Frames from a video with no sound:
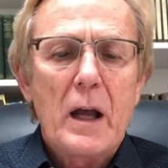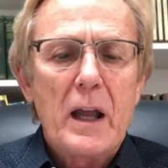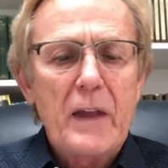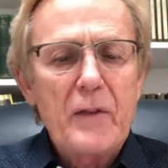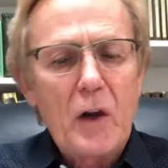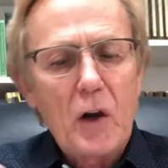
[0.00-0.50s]
in
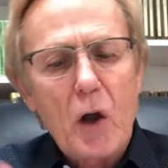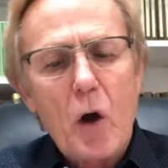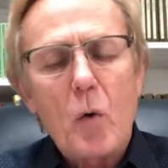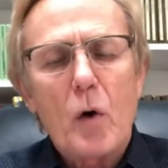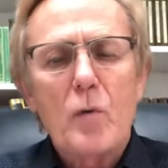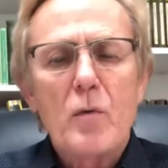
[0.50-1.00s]
the
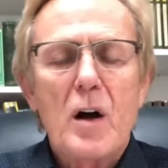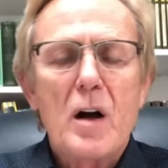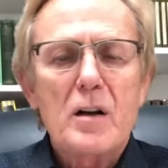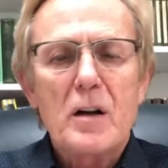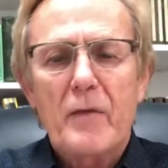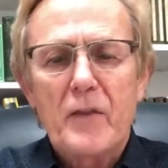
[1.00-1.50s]
lower rung
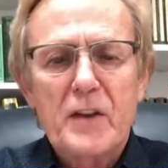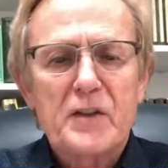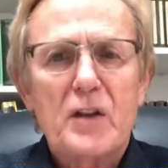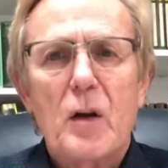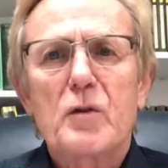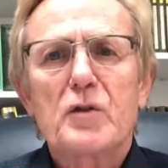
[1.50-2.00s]
of the
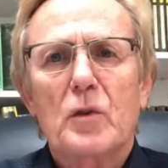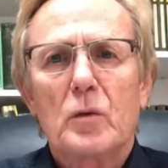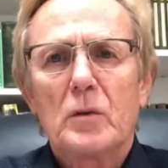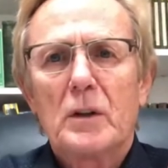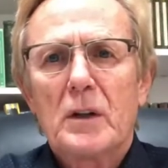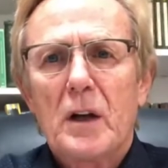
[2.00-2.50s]
social
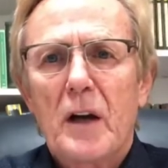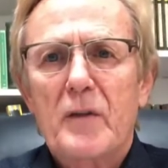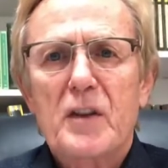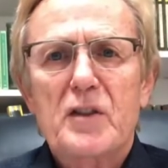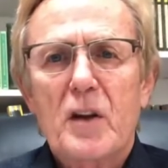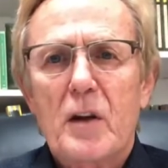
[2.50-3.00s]
the
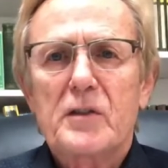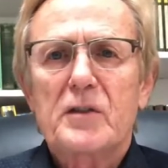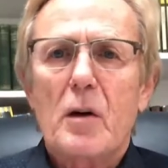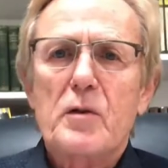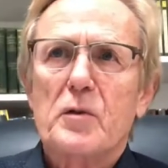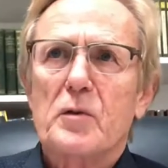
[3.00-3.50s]

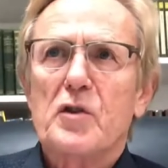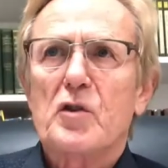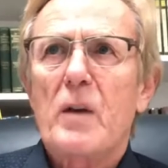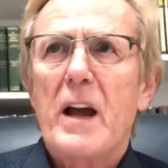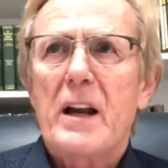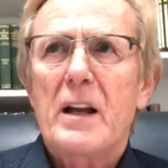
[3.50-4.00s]
social
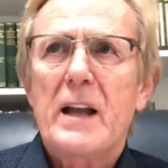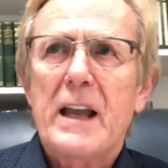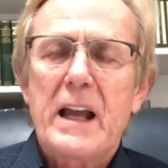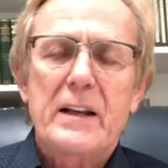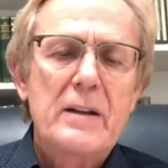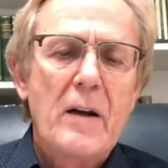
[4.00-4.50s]
strata. He had